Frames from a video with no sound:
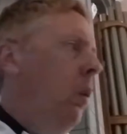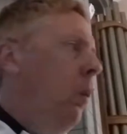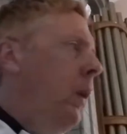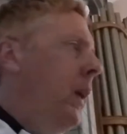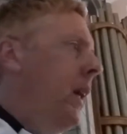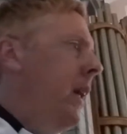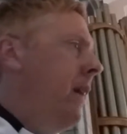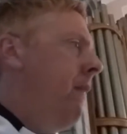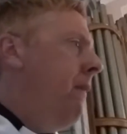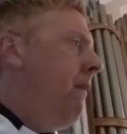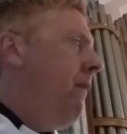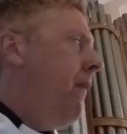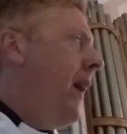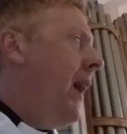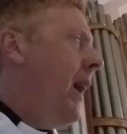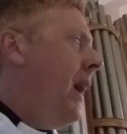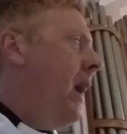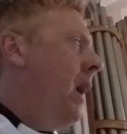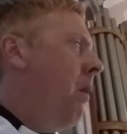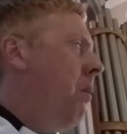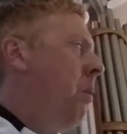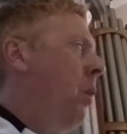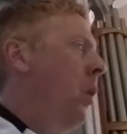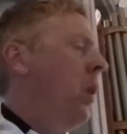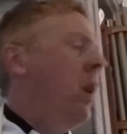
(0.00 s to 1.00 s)
We
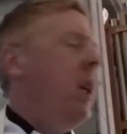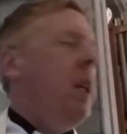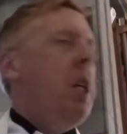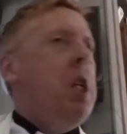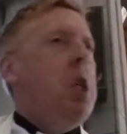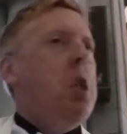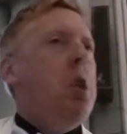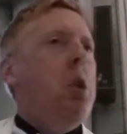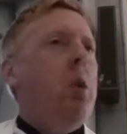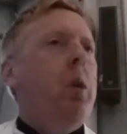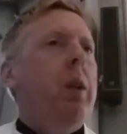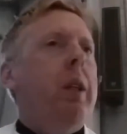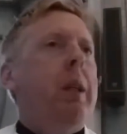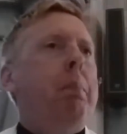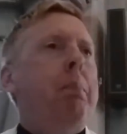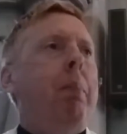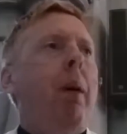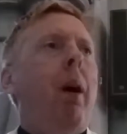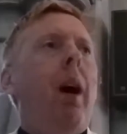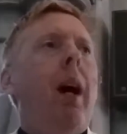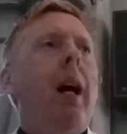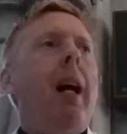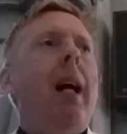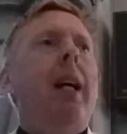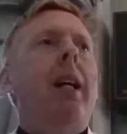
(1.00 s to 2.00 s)
far more enjoy
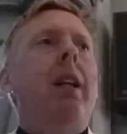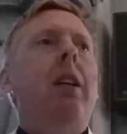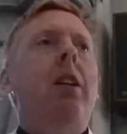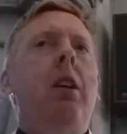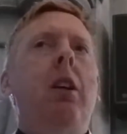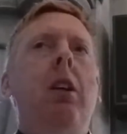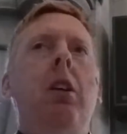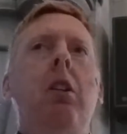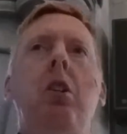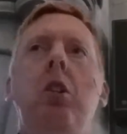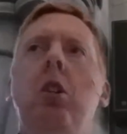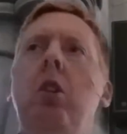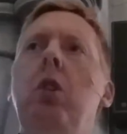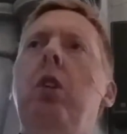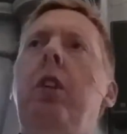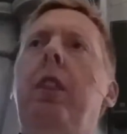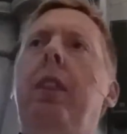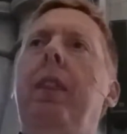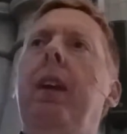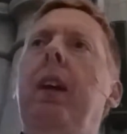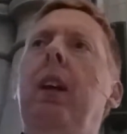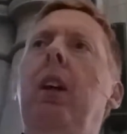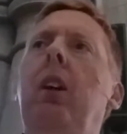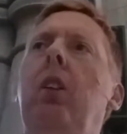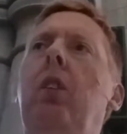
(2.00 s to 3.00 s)
buying new
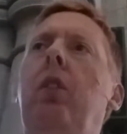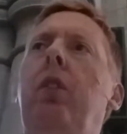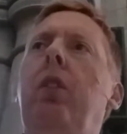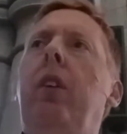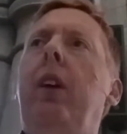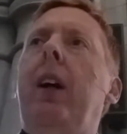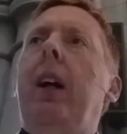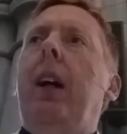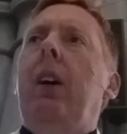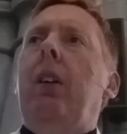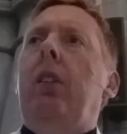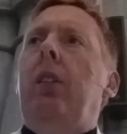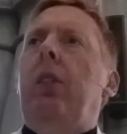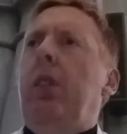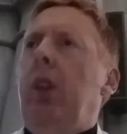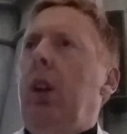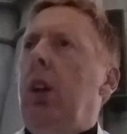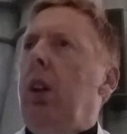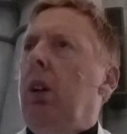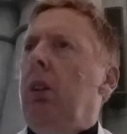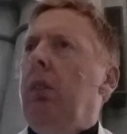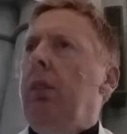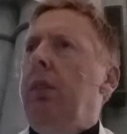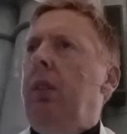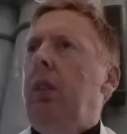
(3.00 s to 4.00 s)
things for
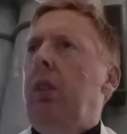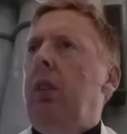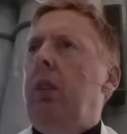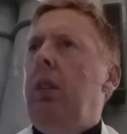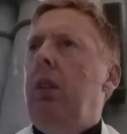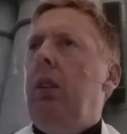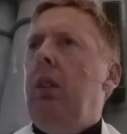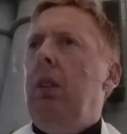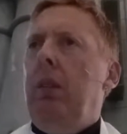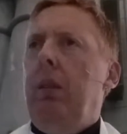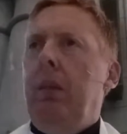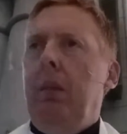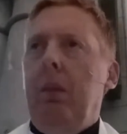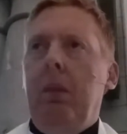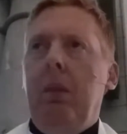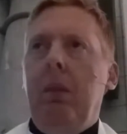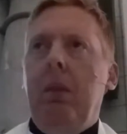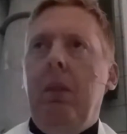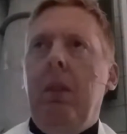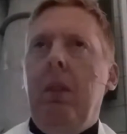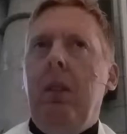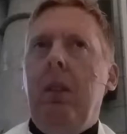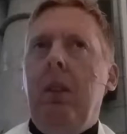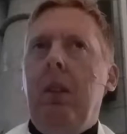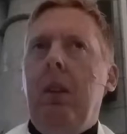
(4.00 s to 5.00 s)
ourselves
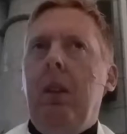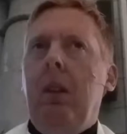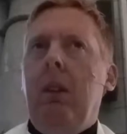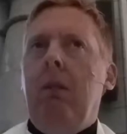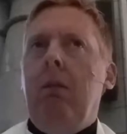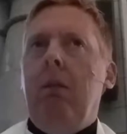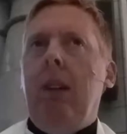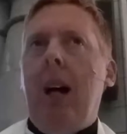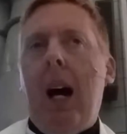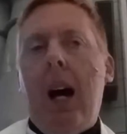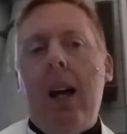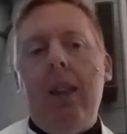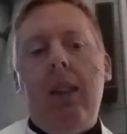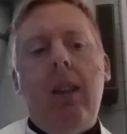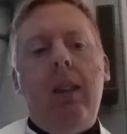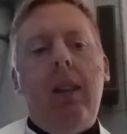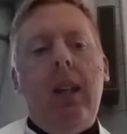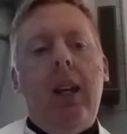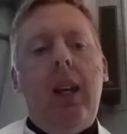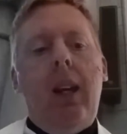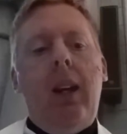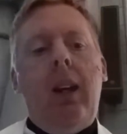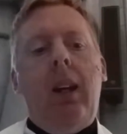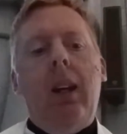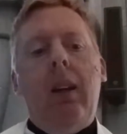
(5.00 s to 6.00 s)
rather
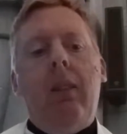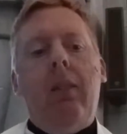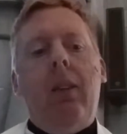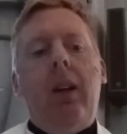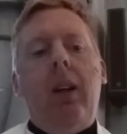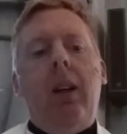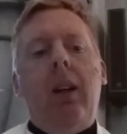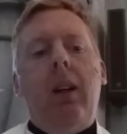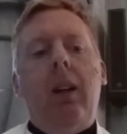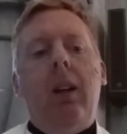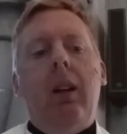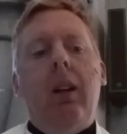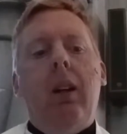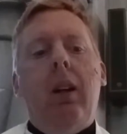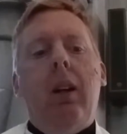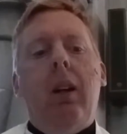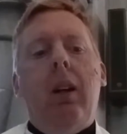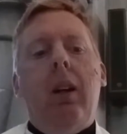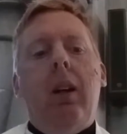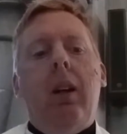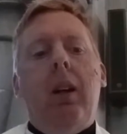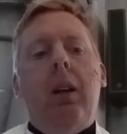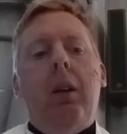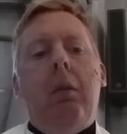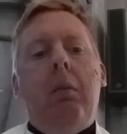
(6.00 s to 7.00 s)
than giving
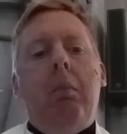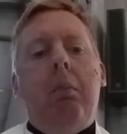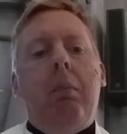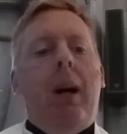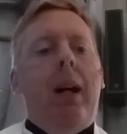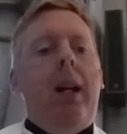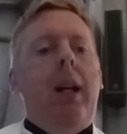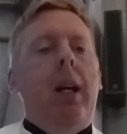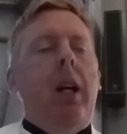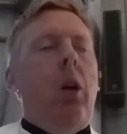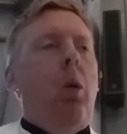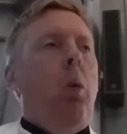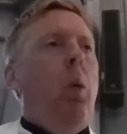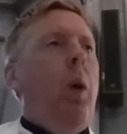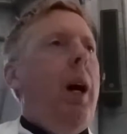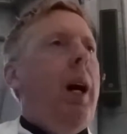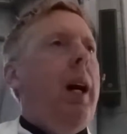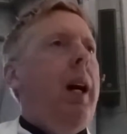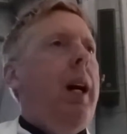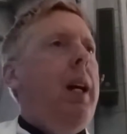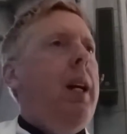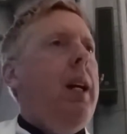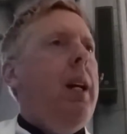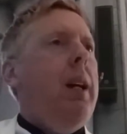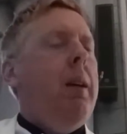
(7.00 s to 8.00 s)
money
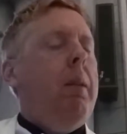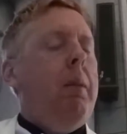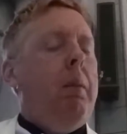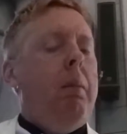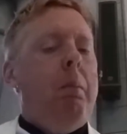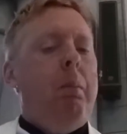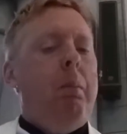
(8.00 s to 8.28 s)
away.